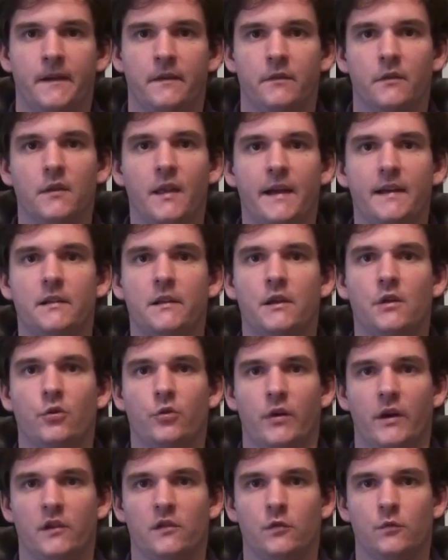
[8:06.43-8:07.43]
The likely
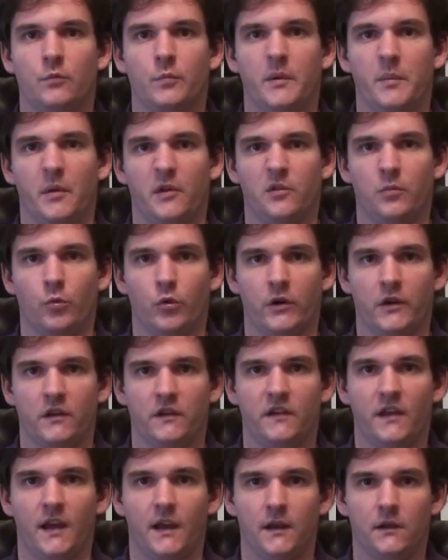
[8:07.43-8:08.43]
correction will be much more
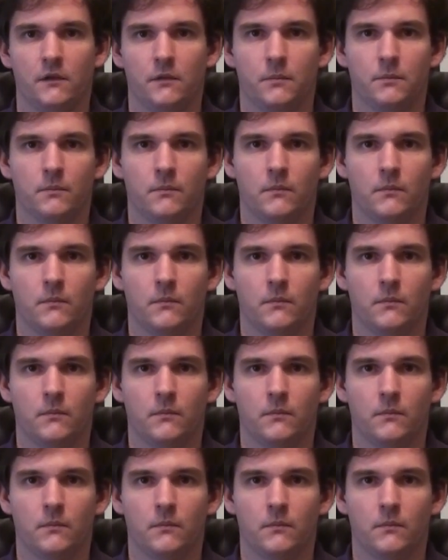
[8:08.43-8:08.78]
contained.